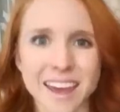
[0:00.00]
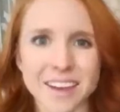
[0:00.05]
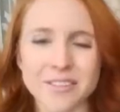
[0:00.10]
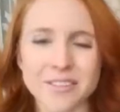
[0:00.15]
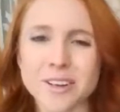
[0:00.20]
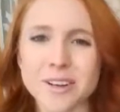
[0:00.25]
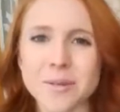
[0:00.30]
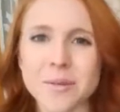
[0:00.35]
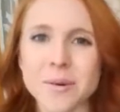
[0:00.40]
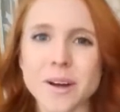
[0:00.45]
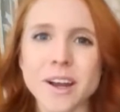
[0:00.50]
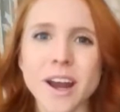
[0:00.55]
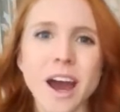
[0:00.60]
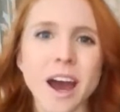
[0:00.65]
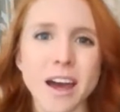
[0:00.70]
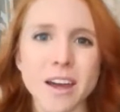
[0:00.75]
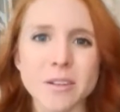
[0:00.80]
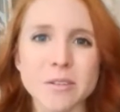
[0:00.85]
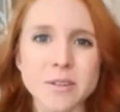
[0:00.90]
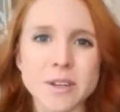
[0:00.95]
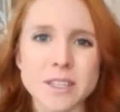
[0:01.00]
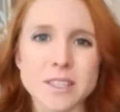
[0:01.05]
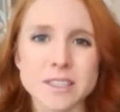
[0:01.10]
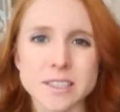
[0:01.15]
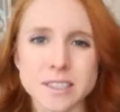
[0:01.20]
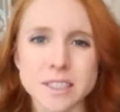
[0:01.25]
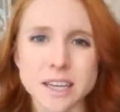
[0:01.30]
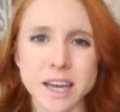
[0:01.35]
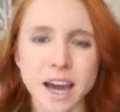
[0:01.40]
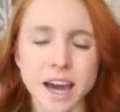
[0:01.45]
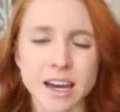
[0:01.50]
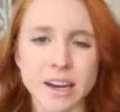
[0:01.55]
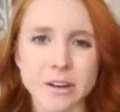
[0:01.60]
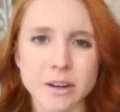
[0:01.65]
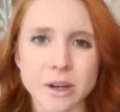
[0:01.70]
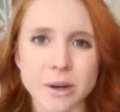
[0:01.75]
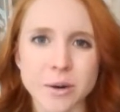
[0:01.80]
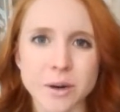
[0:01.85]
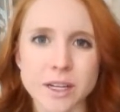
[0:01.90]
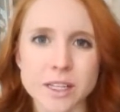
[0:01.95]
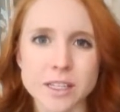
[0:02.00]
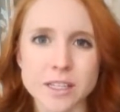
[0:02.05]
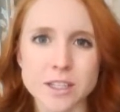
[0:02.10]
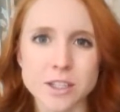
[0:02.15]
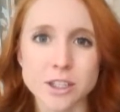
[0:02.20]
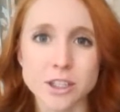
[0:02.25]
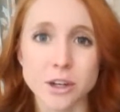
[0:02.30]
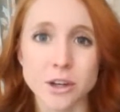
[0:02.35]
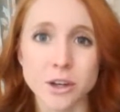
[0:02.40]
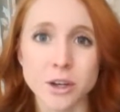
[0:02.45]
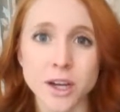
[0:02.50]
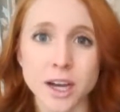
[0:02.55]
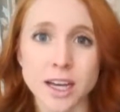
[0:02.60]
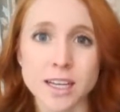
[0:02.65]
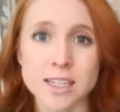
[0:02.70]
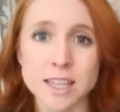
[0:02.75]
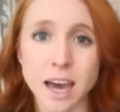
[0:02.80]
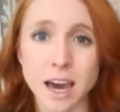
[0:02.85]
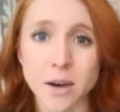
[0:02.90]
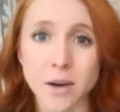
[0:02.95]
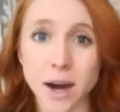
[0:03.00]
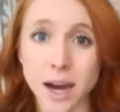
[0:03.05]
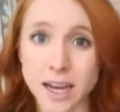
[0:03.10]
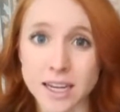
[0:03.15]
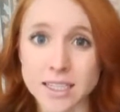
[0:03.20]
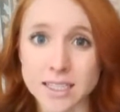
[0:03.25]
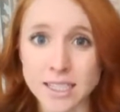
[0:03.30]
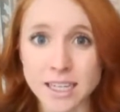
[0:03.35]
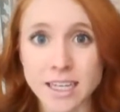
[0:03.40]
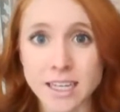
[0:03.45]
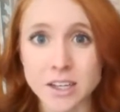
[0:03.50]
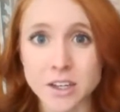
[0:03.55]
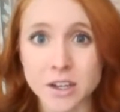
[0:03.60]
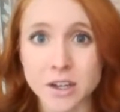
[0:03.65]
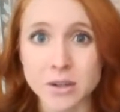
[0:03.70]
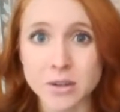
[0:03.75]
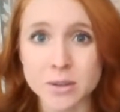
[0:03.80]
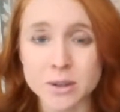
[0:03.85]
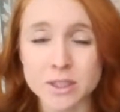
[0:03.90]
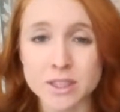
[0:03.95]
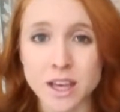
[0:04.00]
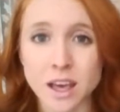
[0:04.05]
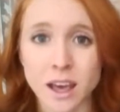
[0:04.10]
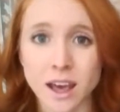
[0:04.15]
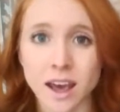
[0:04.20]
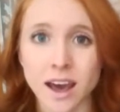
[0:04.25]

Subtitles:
everyone, I recently had a request to show you guys how I take notes,